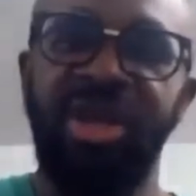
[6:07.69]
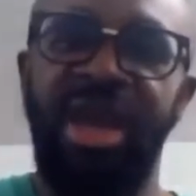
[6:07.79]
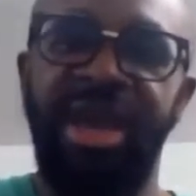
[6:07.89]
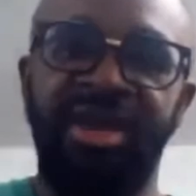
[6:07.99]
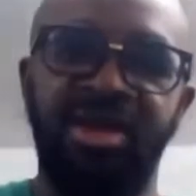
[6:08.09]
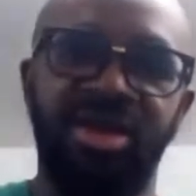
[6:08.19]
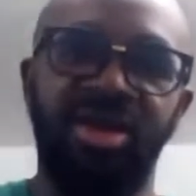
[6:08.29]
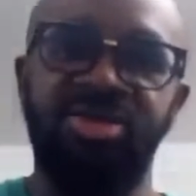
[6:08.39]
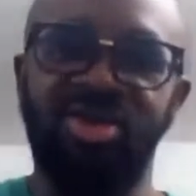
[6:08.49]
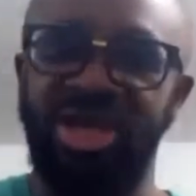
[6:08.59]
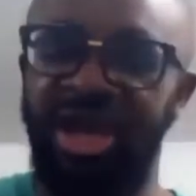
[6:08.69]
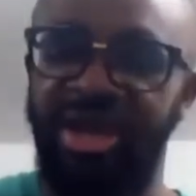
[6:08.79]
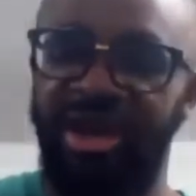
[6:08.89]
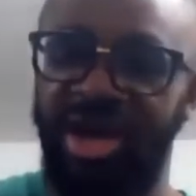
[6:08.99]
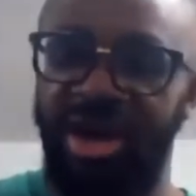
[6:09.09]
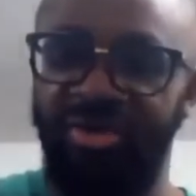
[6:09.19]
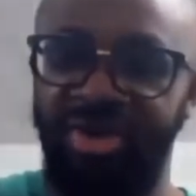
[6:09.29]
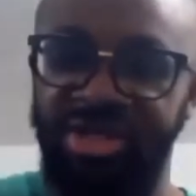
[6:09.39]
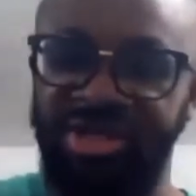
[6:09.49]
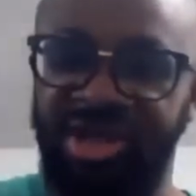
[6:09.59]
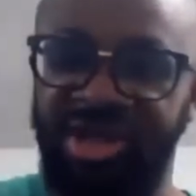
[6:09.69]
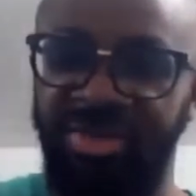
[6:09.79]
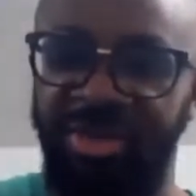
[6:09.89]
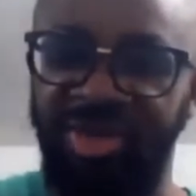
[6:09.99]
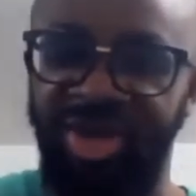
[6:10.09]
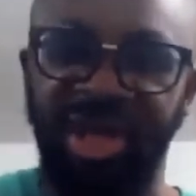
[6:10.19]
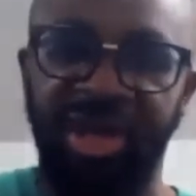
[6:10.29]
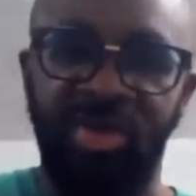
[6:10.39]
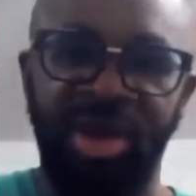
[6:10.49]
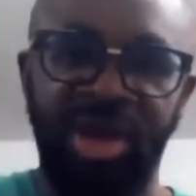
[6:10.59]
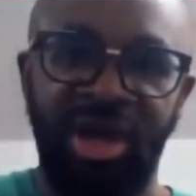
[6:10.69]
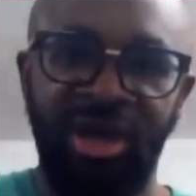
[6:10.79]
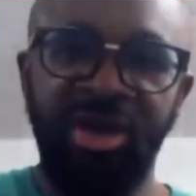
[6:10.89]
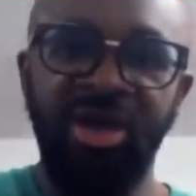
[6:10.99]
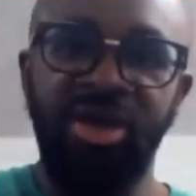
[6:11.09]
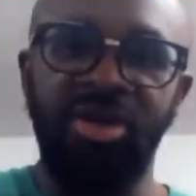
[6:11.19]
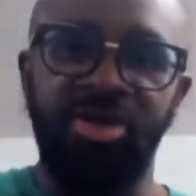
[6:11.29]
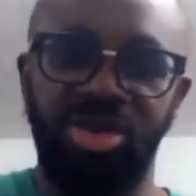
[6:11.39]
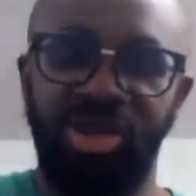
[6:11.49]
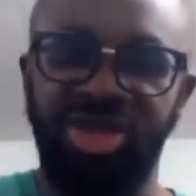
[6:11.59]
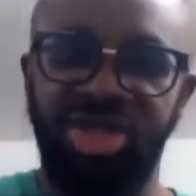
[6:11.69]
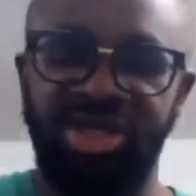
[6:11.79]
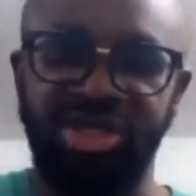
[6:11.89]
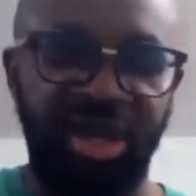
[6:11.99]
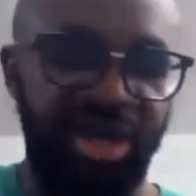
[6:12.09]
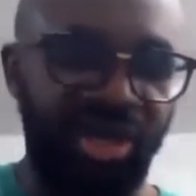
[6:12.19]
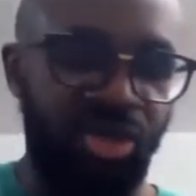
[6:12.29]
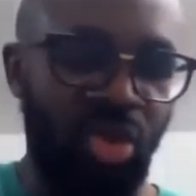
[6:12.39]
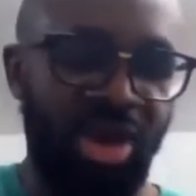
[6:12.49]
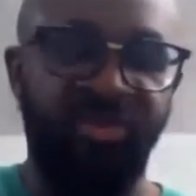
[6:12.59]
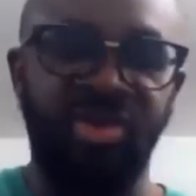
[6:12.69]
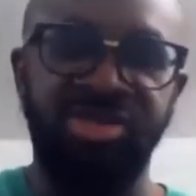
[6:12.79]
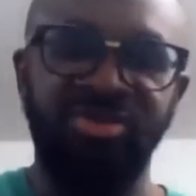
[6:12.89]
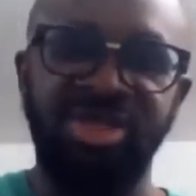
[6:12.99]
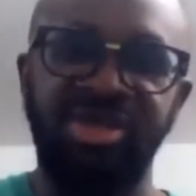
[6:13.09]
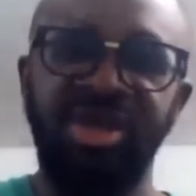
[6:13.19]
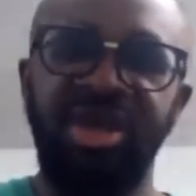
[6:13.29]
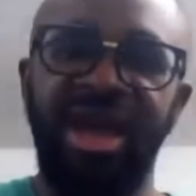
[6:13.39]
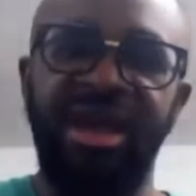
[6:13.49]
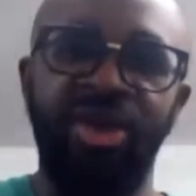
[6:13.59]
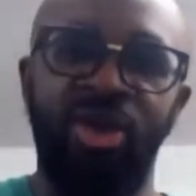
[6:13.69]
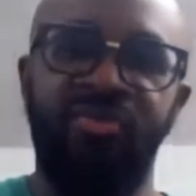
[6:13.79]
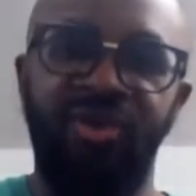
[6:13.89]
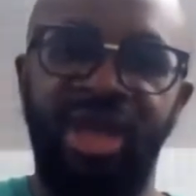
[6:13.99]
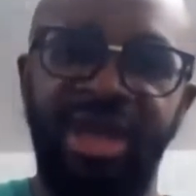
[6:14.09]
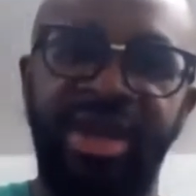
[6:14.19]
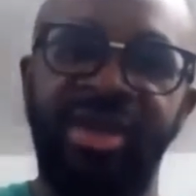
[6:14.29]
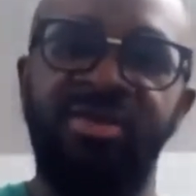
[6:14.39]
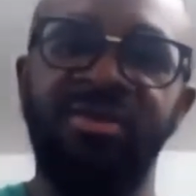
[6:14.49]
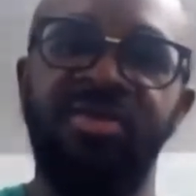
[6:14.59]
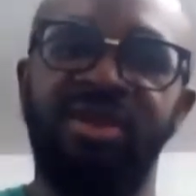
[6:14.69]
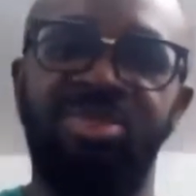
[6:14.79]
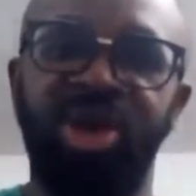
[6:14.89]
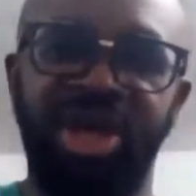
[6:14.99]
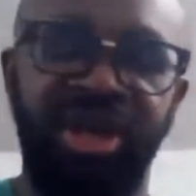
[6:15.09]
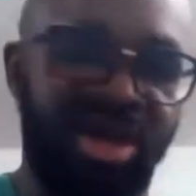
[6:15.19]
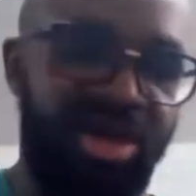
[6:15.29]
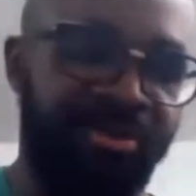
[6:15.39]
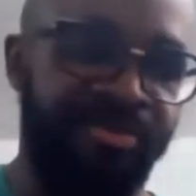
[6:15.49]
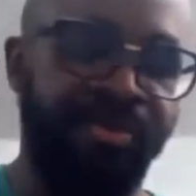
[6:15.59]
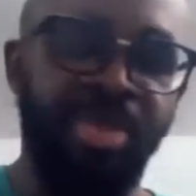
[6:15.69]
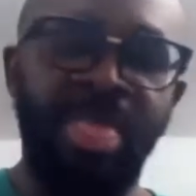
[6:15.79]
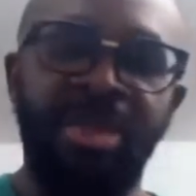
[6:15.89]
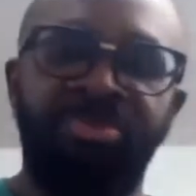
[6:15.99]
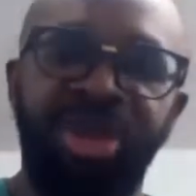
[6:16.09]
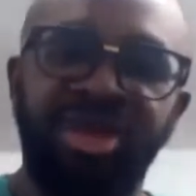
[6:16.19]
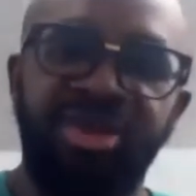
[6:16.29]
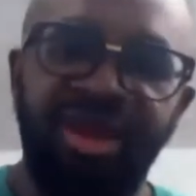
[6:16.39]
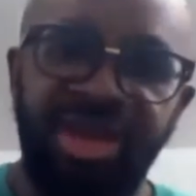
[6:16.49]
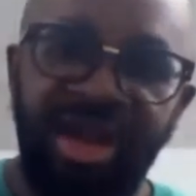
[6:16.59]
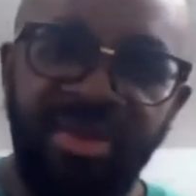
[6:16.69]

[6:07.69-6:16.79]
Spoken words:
And especially like around this time of the year when traditionally you have Christmas, and not forgetting the big peak that